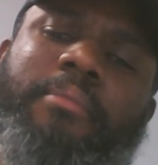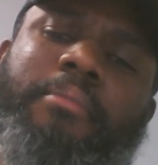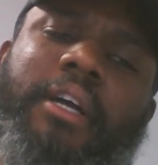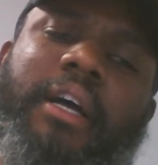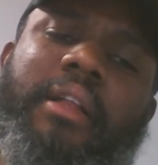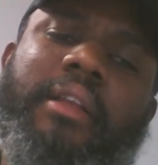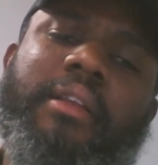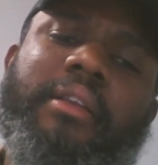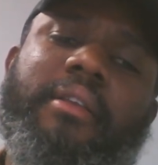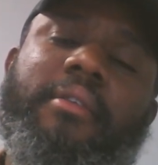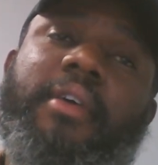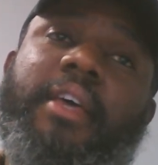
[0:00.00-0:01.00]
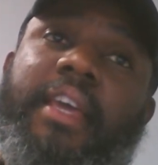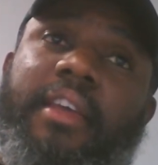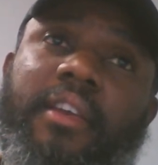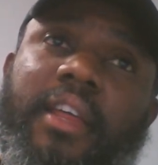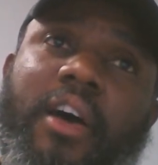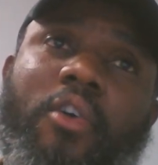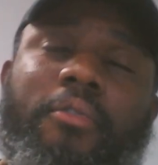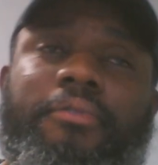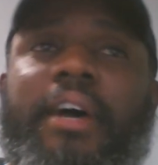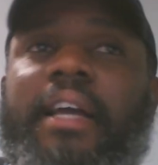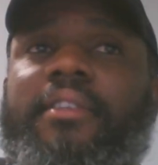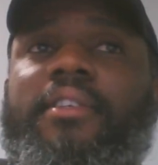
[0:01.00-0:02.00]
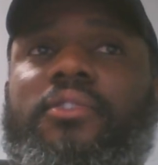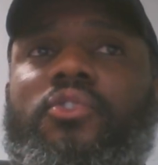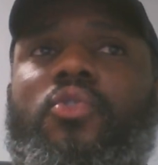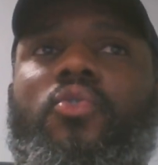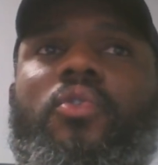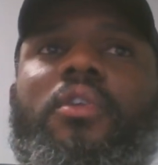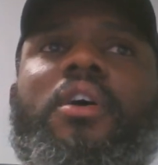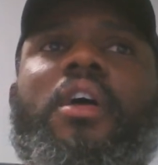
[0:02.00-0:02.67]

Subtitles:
can hinder or fight this goal,